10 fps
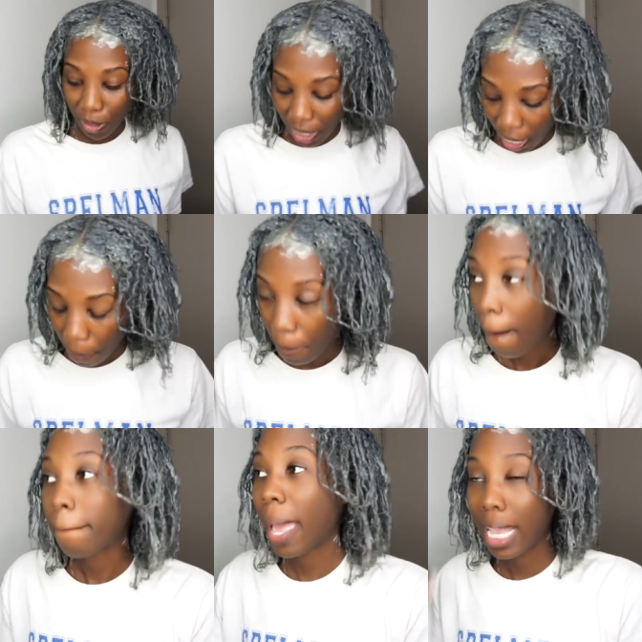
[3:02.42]
So yeah,
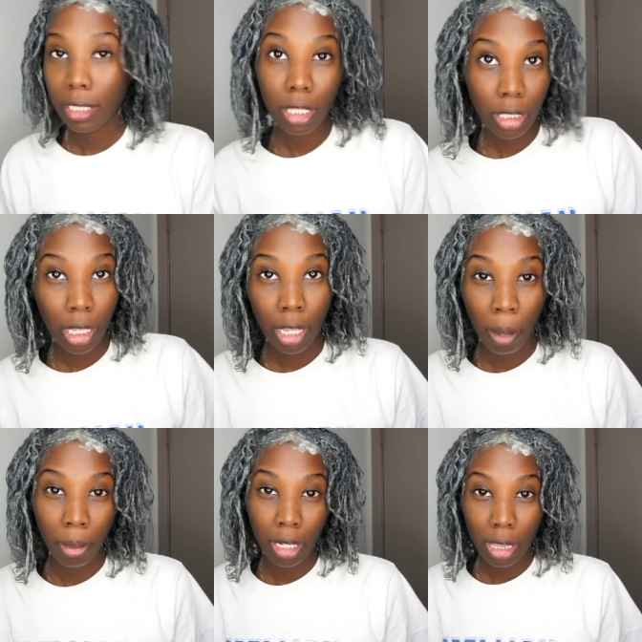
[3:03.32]
mask is in.
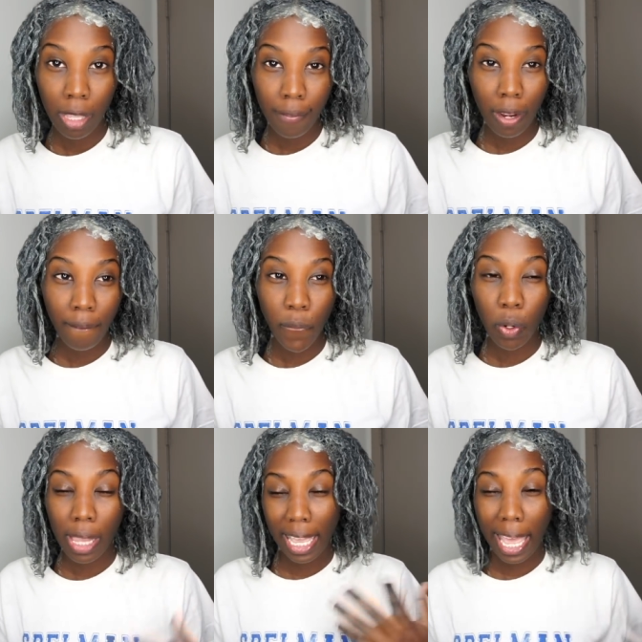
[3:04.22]
I'm gonna leave it in
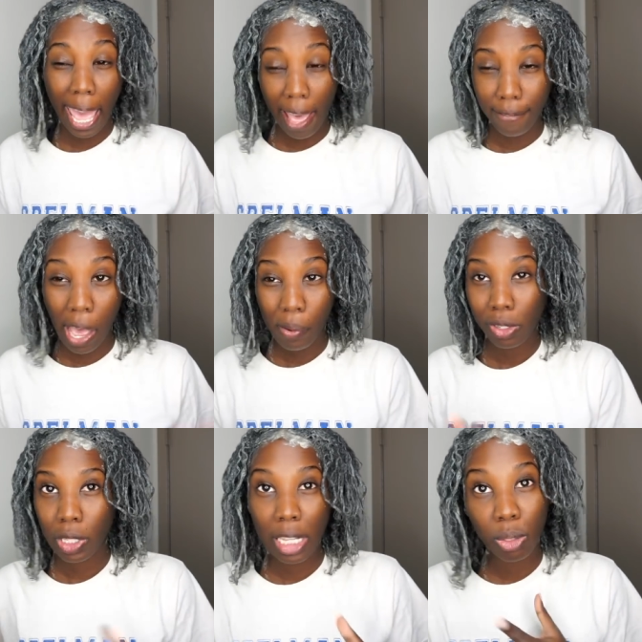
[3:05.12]
for like a half hour,
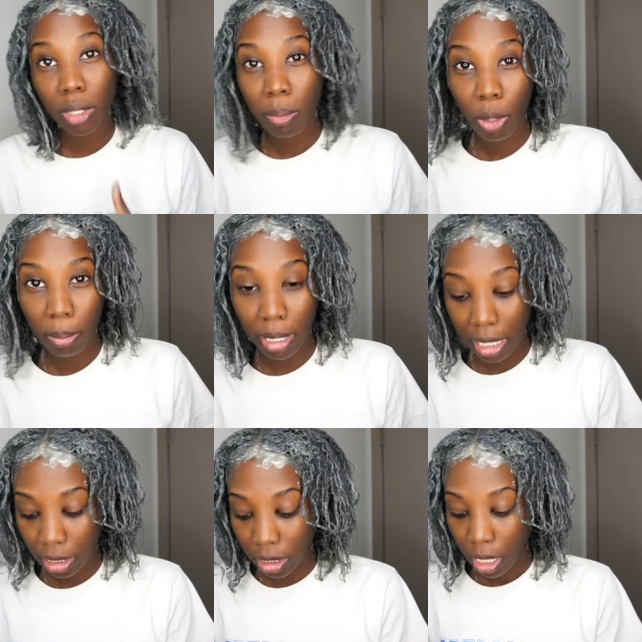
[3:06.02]
so like 20 more
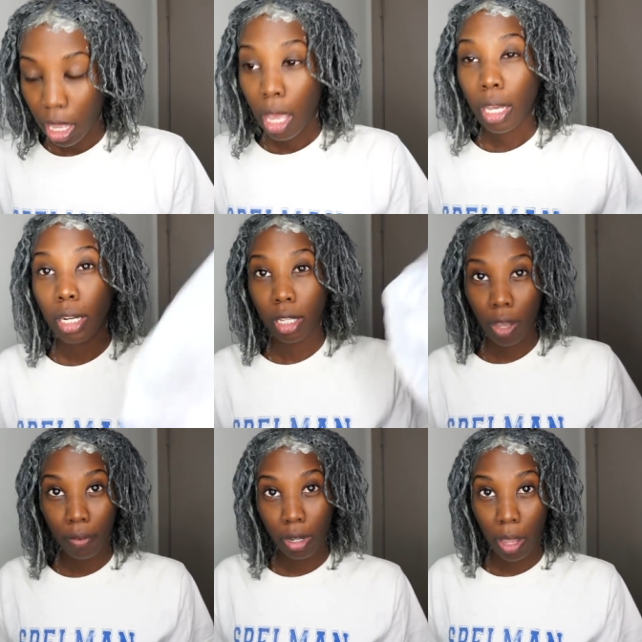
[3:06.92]
minutes. Gonna
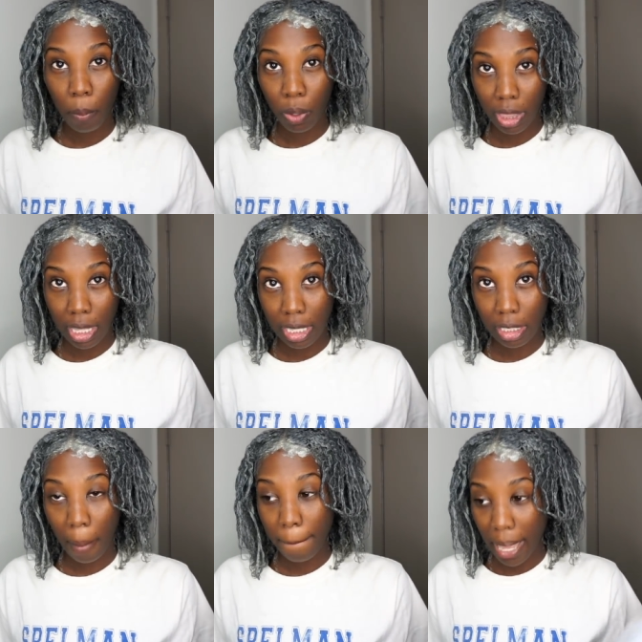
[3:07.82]
cover it up with this
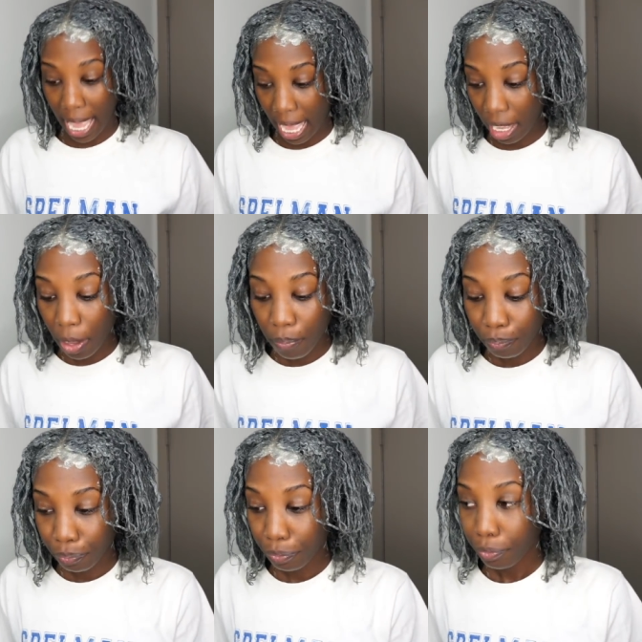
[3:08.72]
bag
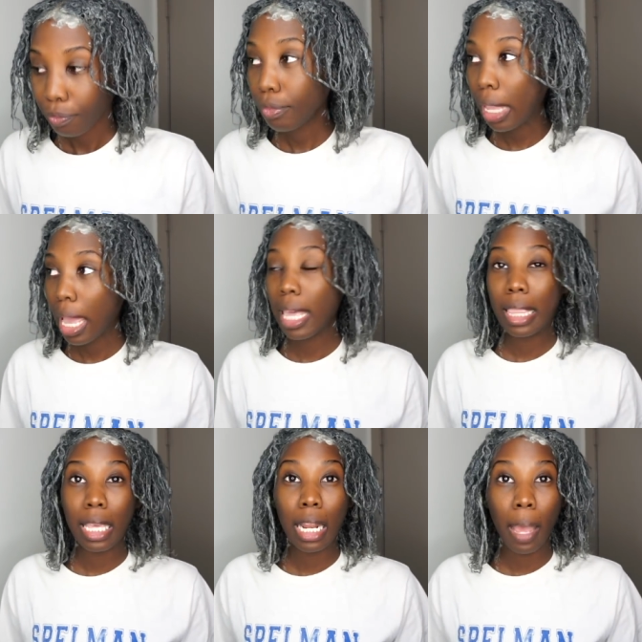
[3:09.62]

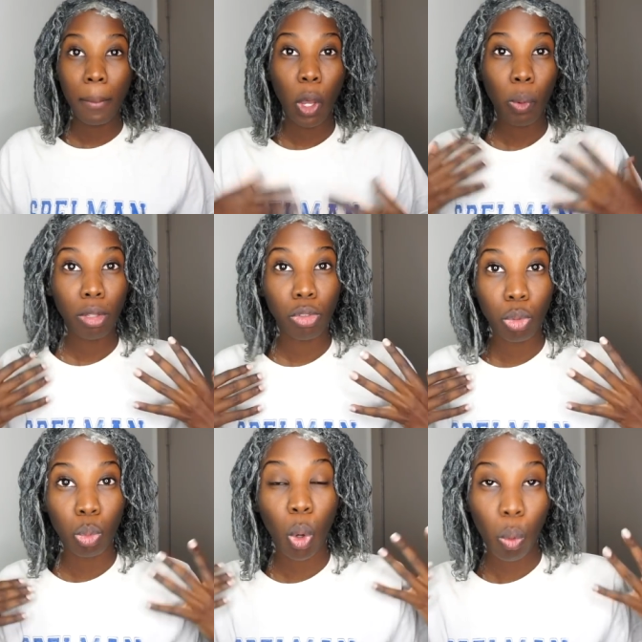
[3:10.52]
and then I'm going
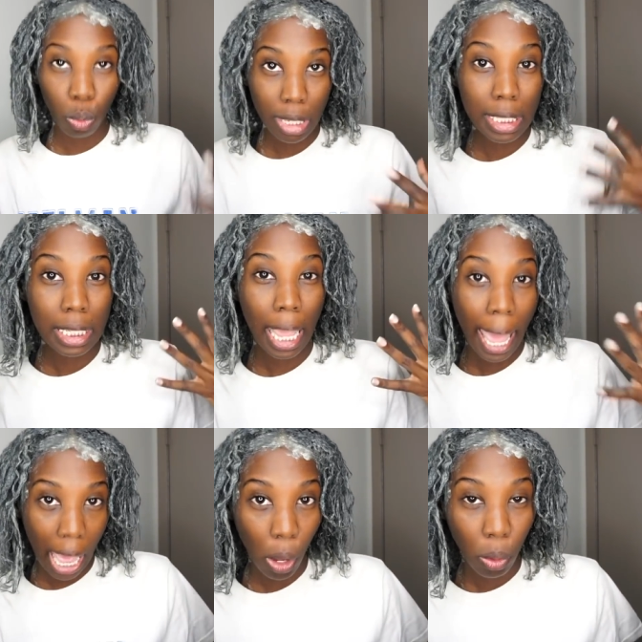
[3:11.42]
to rinse it
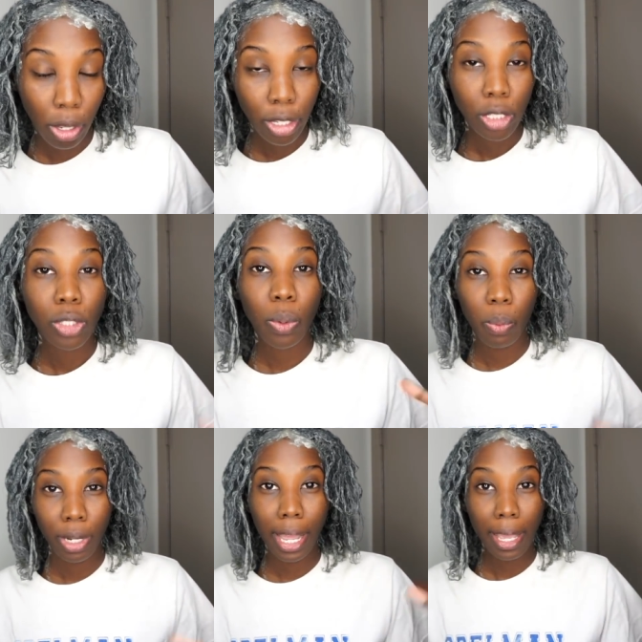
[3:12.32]
out. So
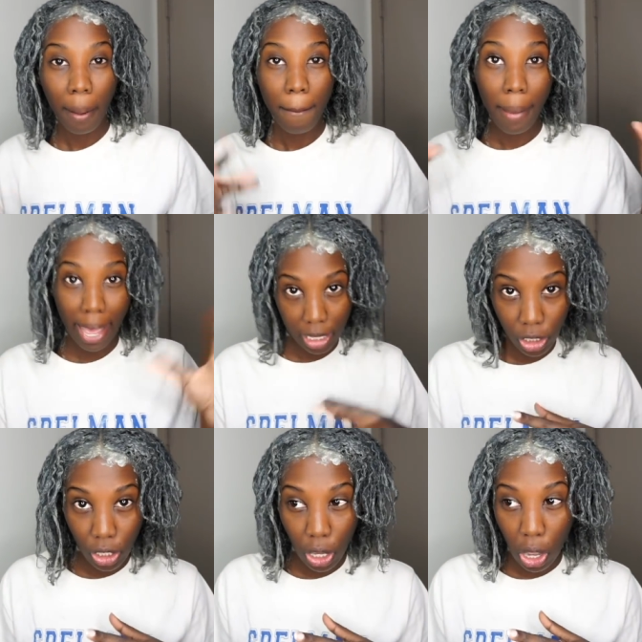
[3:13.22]
when I come
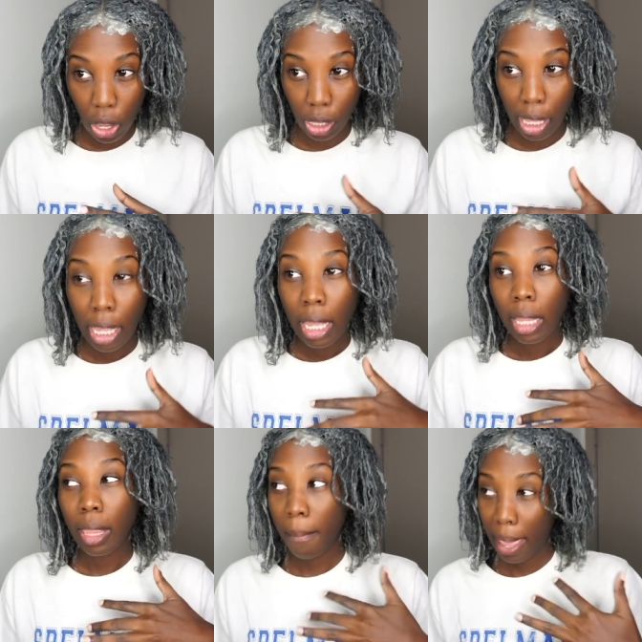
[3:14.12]
back to y'all,
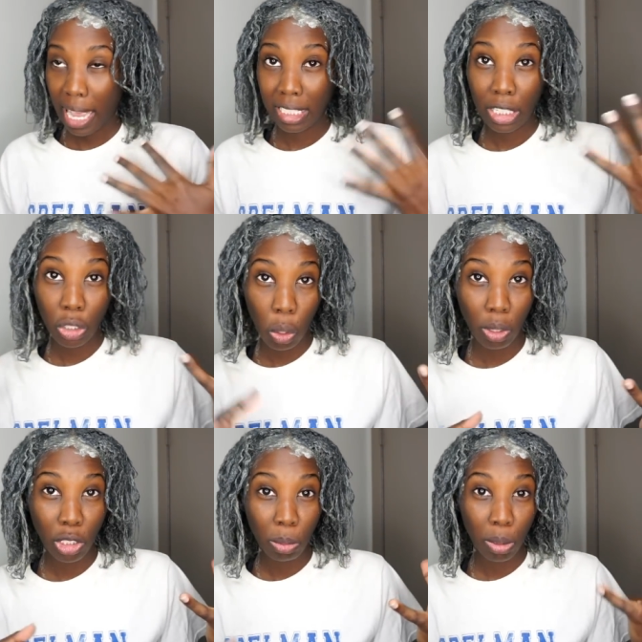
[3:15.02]
the mask is
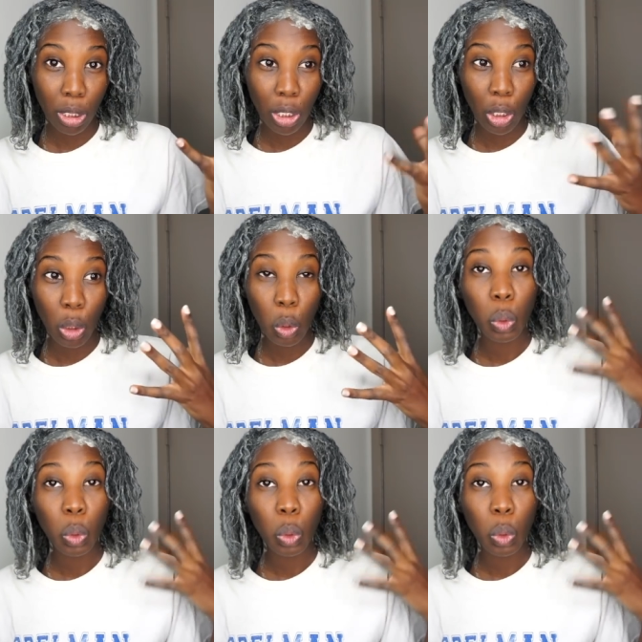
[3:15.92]
going to be